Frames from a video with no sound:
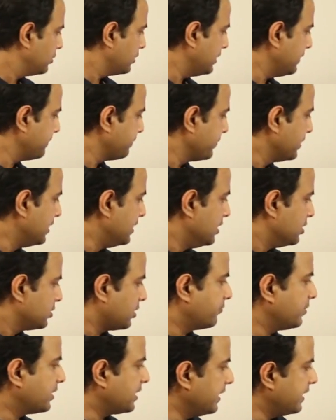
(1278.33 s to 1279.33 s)
Okay. So
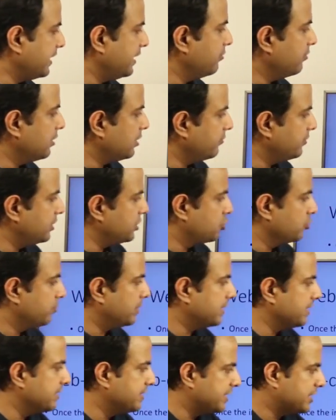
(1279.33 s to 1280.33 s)
after clicking one of these two
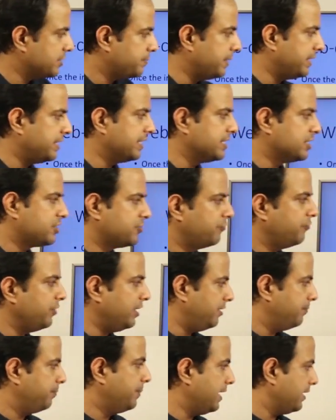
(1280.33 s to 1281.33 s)
buttons, the experience
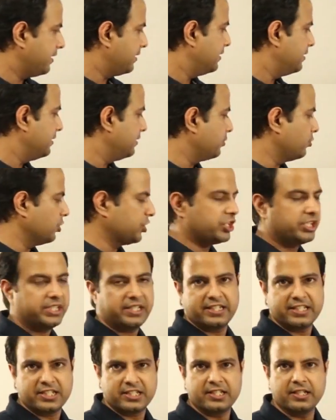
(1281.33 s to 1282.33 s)
feedback
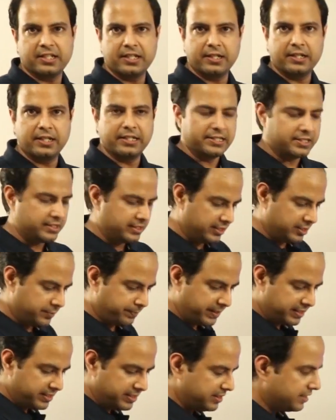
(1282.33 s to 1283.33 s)
questionnaire is
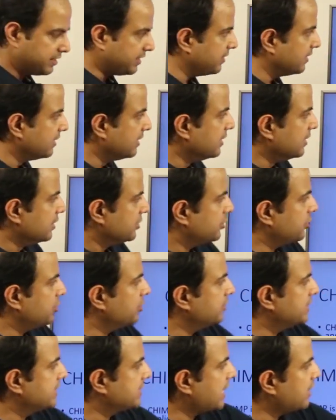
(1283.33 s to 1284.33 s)
presented. So
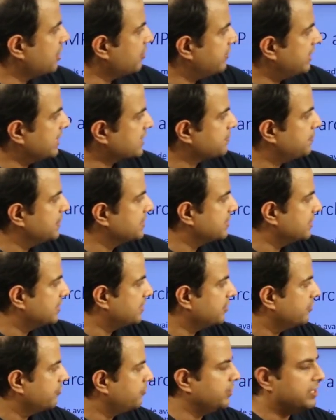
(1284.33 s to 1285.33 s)
this kind of an
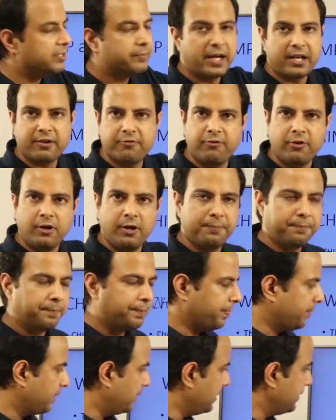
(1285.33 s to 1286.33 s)
explicit feedback form.
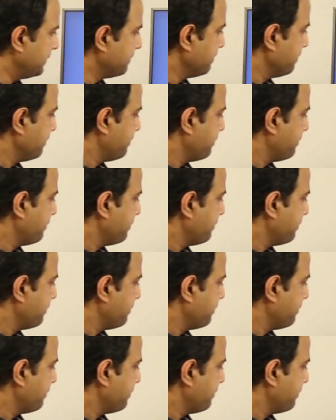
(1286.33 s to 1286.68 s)
Okay.